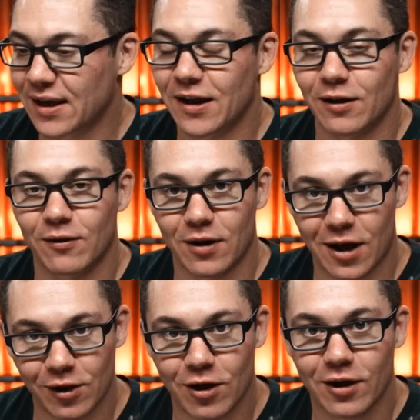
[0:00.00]
And
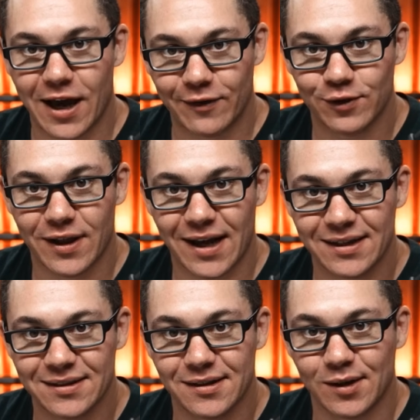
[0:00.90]
not long after
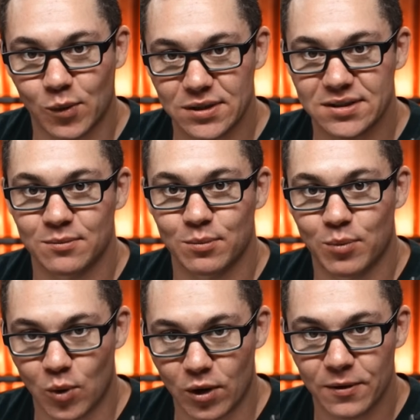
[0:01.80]
that, I wasn't
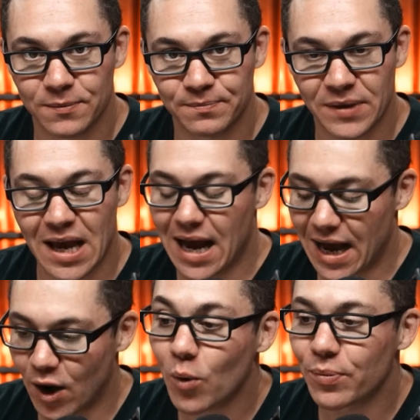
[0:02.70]
poor.
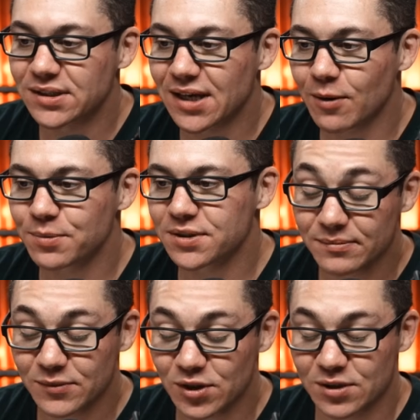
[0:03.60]
I hope this
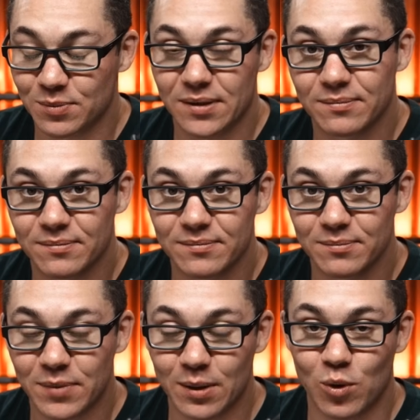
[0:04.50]
helps. Trust me,
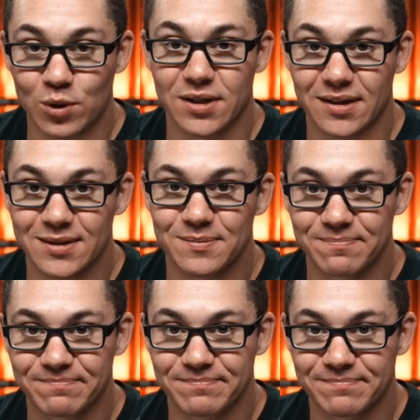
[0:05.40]
being poor sucks.
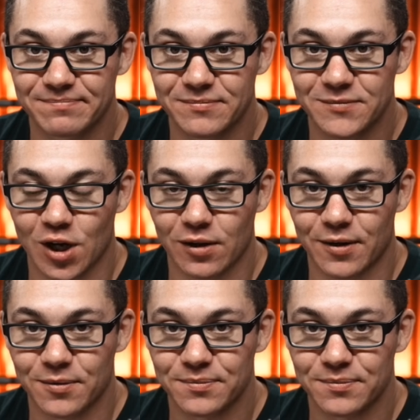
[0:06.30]
Talk later.